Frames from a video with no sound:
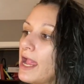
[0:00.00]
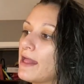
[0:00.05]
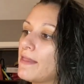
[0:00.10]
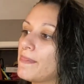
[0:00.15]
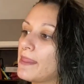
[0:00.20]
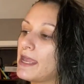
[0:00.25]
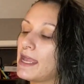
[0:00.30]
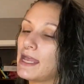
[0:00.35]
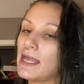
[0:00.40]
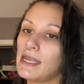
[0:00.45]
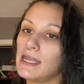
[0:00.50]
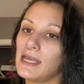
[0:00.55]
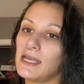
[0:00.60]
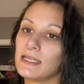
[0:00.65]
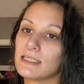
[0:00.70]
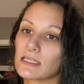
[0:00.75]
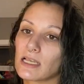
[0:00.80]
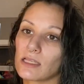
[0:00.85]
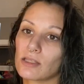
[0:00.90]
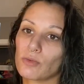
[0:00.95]
And then
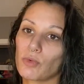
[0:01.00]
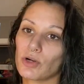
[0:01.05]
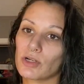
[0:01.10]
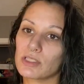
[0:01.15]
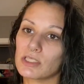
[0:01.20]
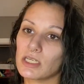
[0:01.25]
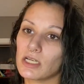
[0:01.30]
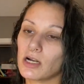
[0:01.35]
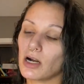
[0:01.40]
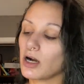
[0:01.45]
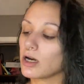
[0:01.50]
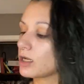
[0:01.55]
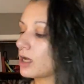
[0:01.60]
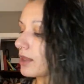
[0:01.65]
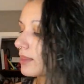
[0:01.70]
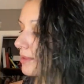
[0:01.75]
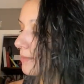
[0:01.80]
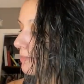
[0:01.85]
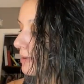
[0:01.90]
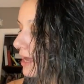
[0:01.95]
it's got the warranty card
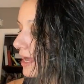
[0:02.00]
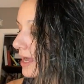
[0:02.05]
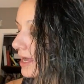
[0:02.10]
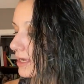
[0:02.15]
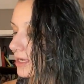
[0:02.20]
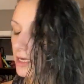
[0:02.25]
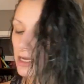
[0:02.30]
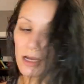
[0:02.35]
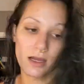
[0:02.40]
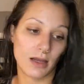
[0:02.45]
on the back,